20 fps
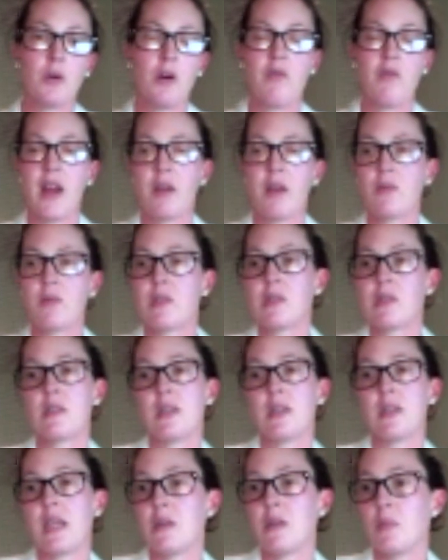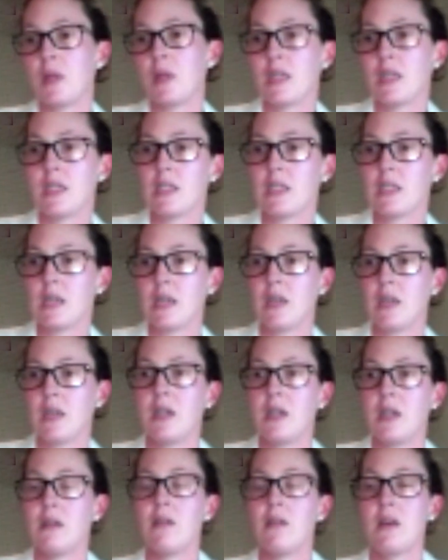around sustainability
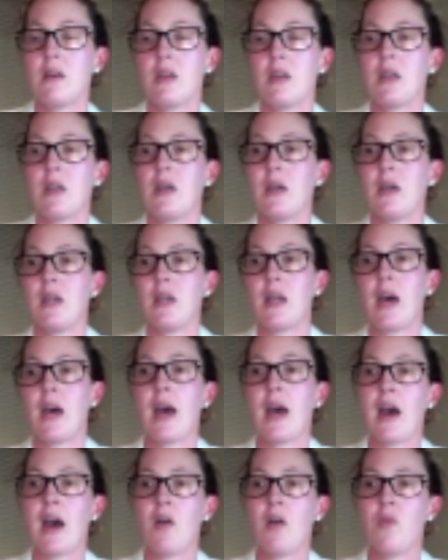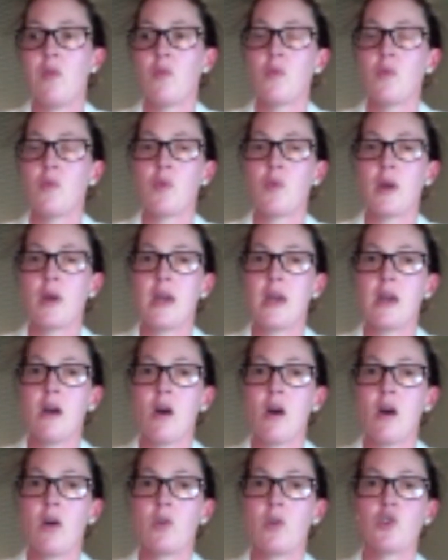and how we
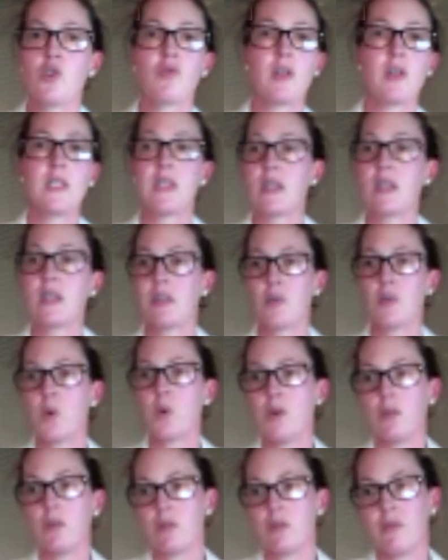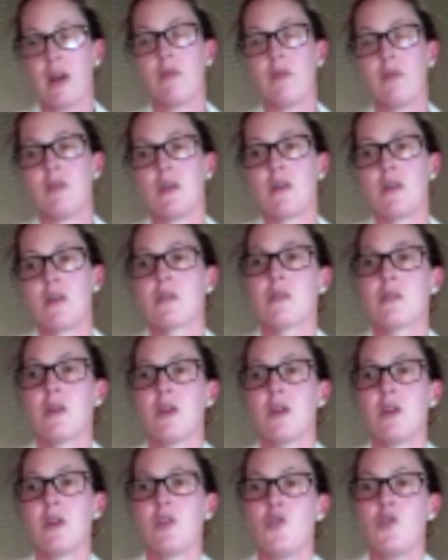are treating the world around us,
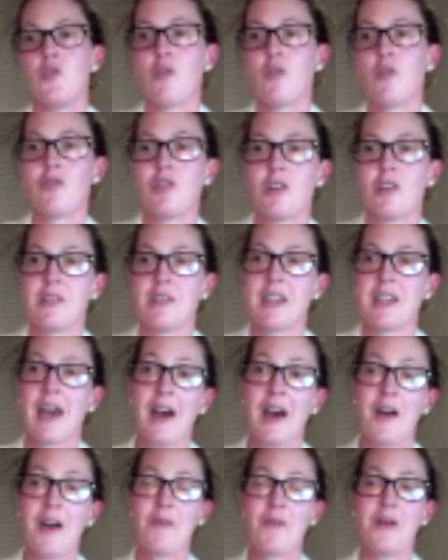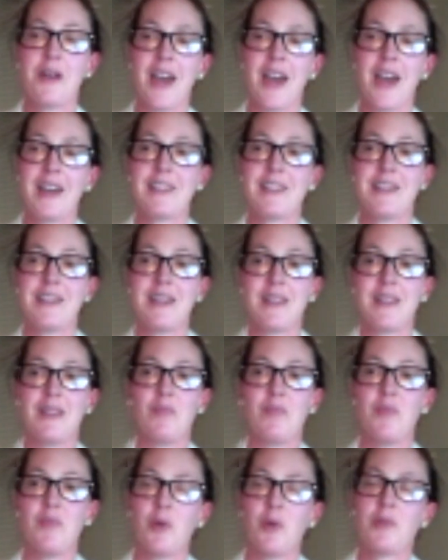not just how we're getting the
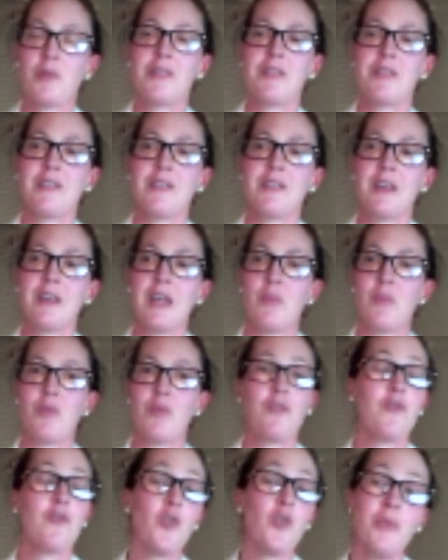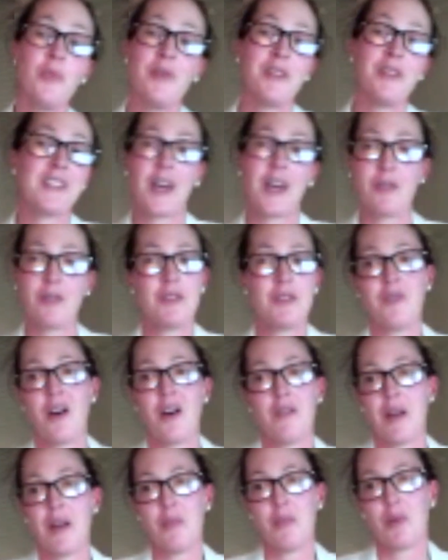most performance out of
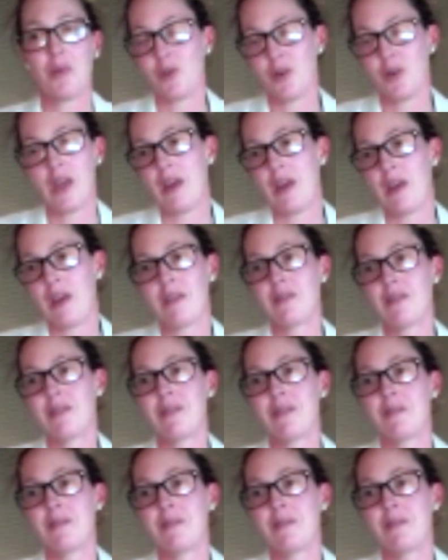our employees.